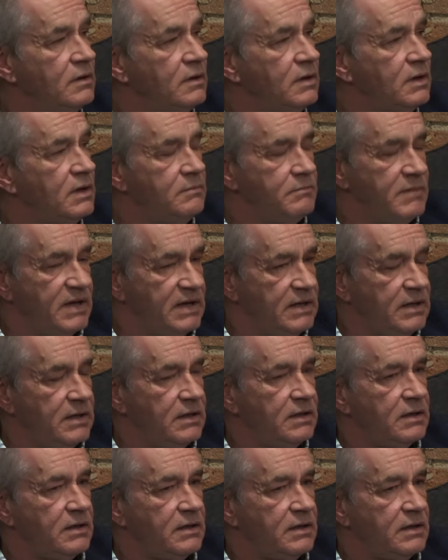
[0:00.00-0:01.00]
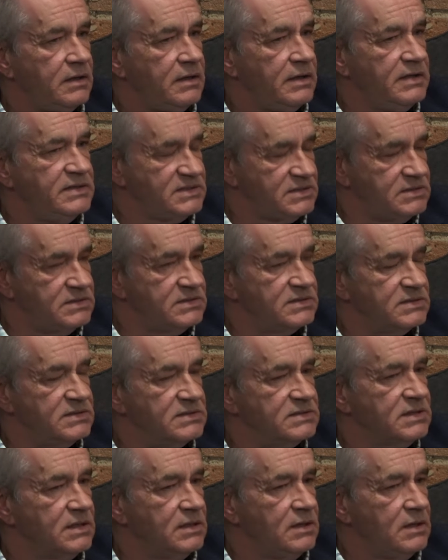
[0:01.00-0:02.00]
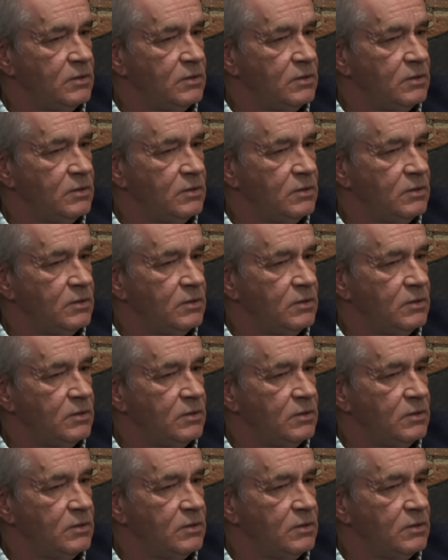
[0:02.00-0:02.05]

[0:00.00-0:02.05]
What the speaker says: in many instances.